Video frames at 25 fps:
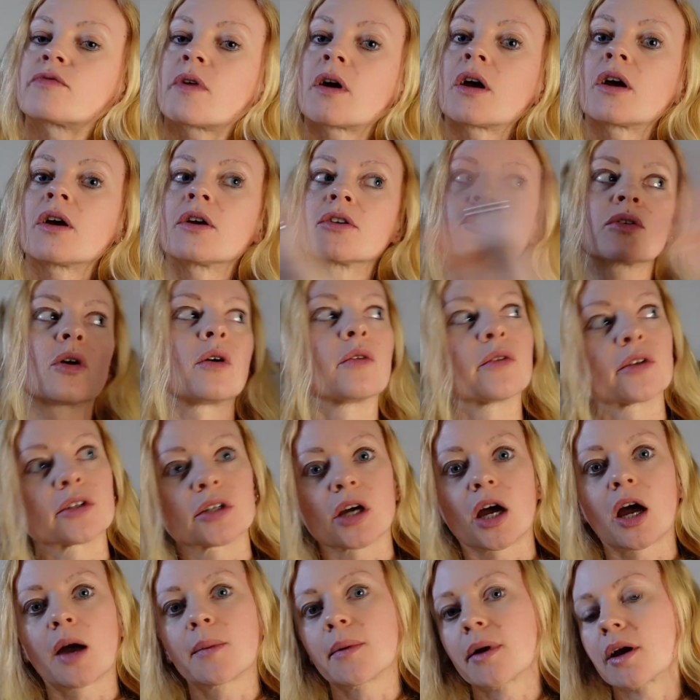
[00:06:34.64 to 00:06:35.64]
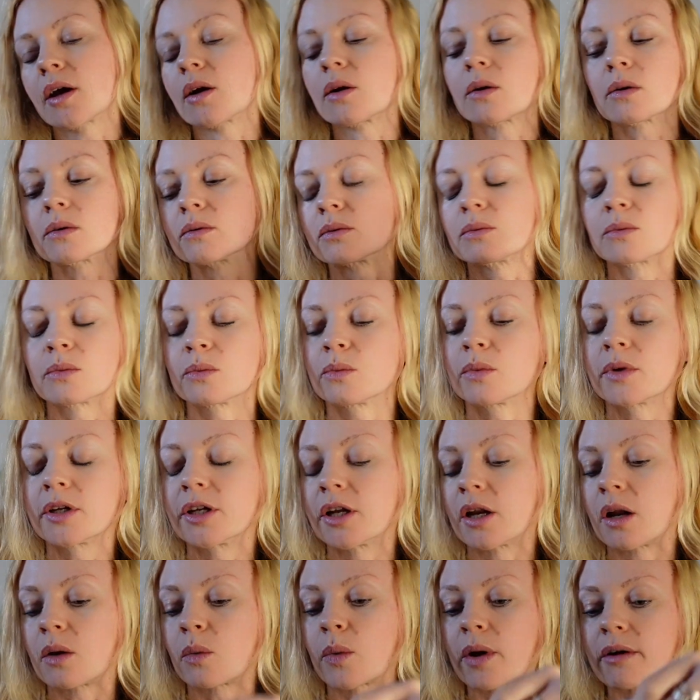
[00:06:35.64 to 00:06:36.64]
road, on the turbo,
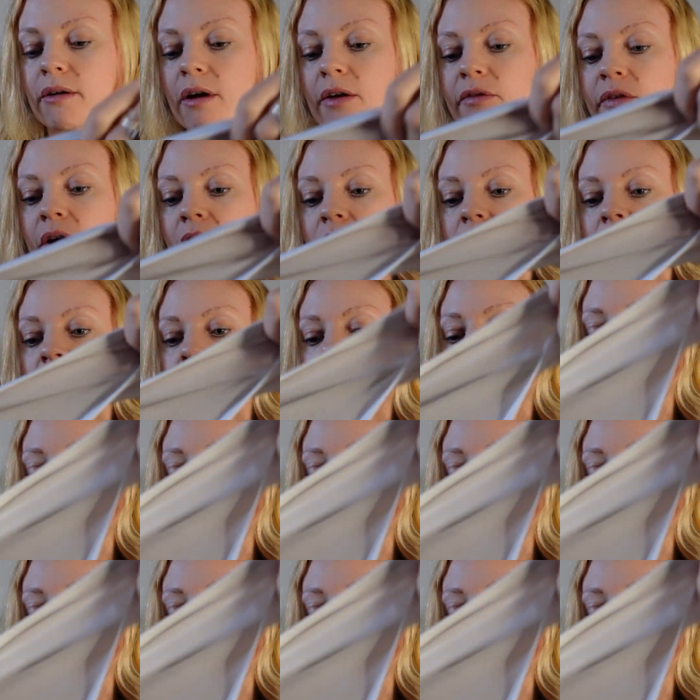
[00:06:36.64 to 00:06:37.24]
you know, wherever.